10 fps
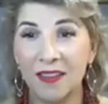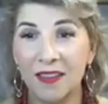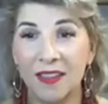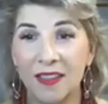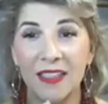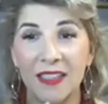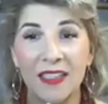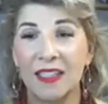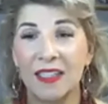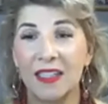
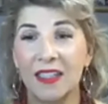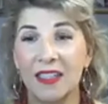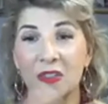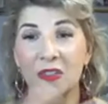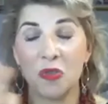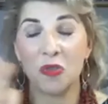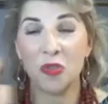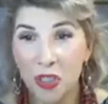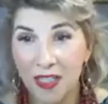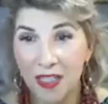nutrition,
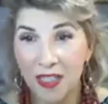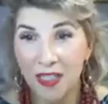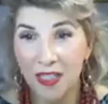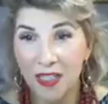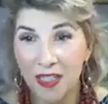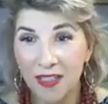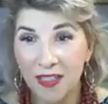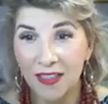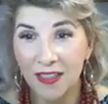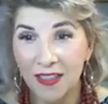sleep,
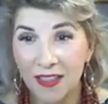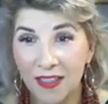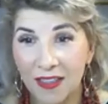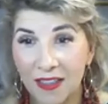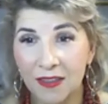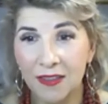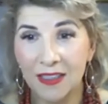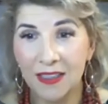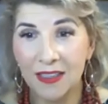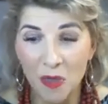because I
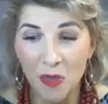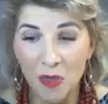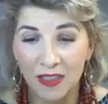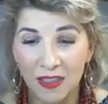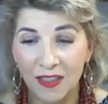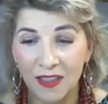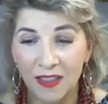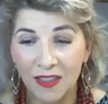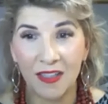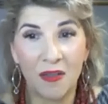was 100%
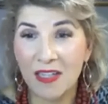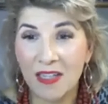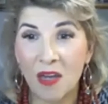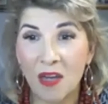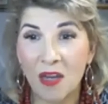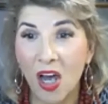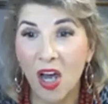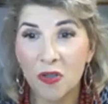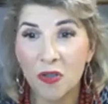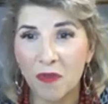from home,
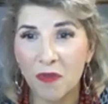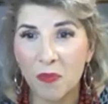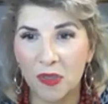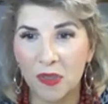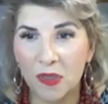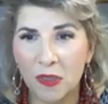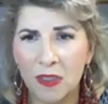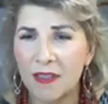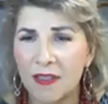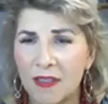seemingly without
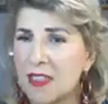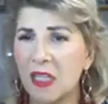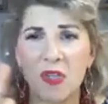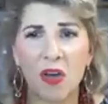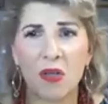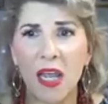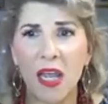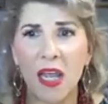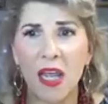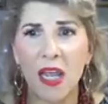any
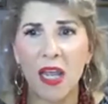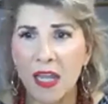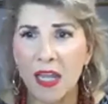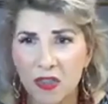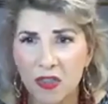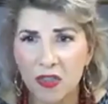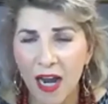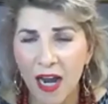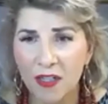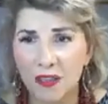distractions
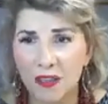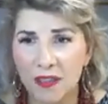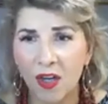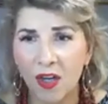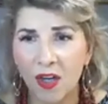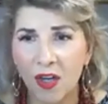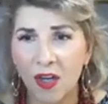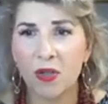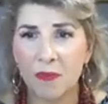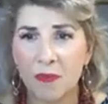or temptation that would
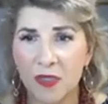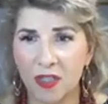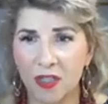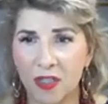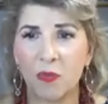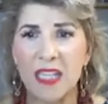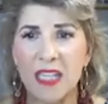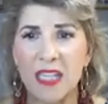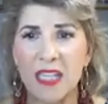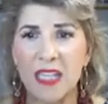take me
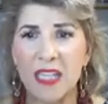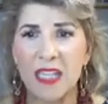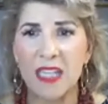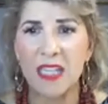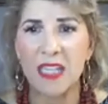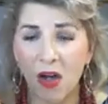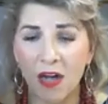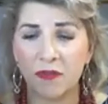off point.